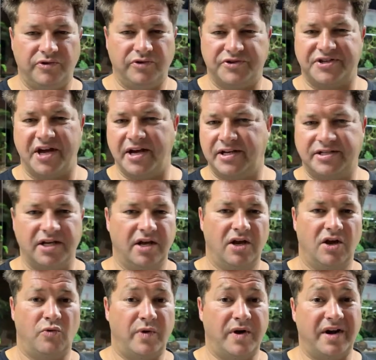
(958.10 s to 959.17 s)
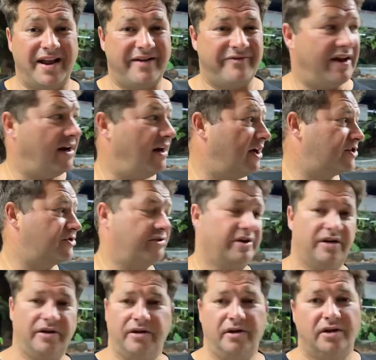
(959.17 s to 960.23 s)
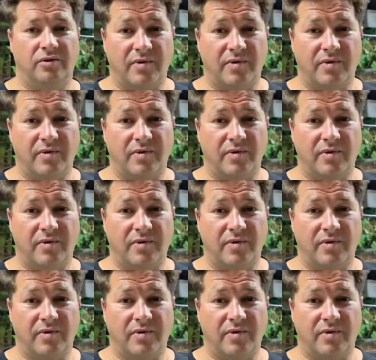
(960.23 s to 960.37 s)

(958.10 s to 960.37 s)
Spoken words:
snakes. We don't have that luxury.